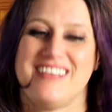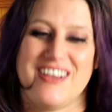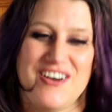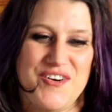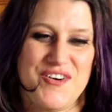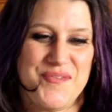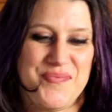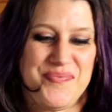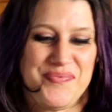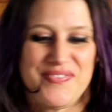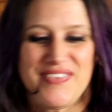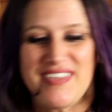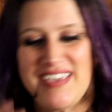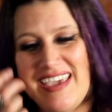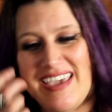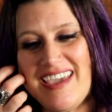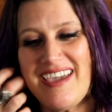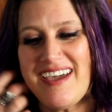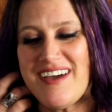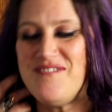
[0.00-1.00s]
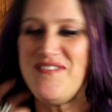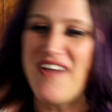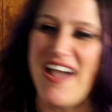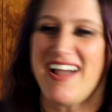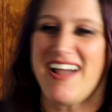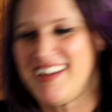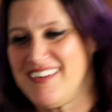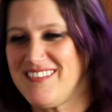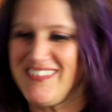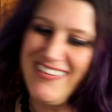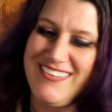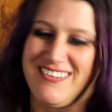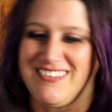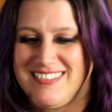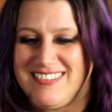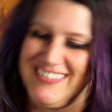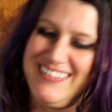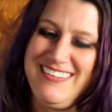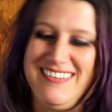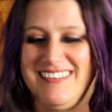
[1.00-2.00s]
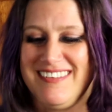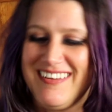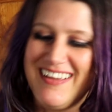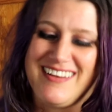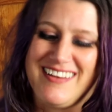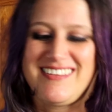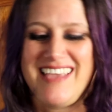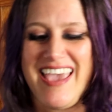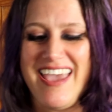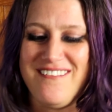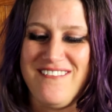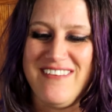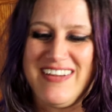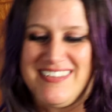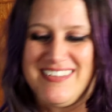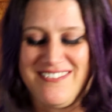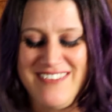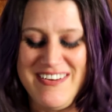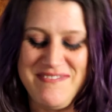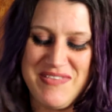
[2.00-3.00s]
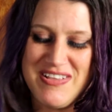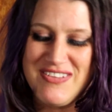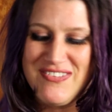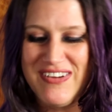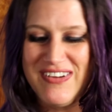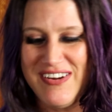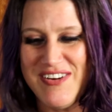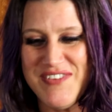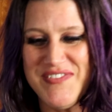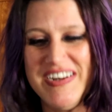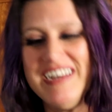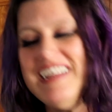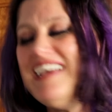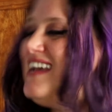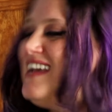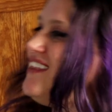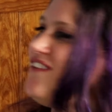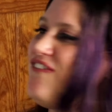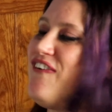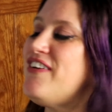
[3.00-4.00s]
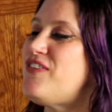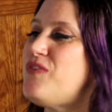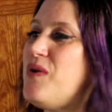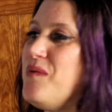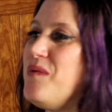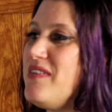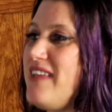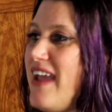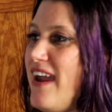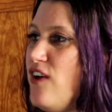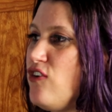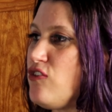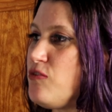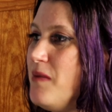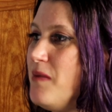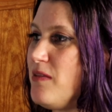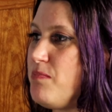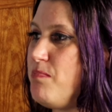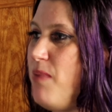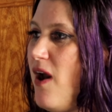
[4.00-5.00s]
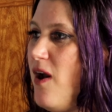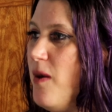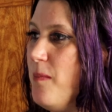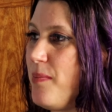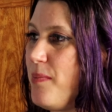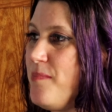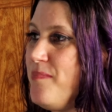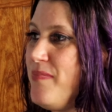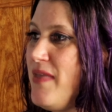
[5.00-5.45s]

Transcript: So he come back, I'm all excited, I can't wait to rip this one open. The first one was Aerosmith Pump.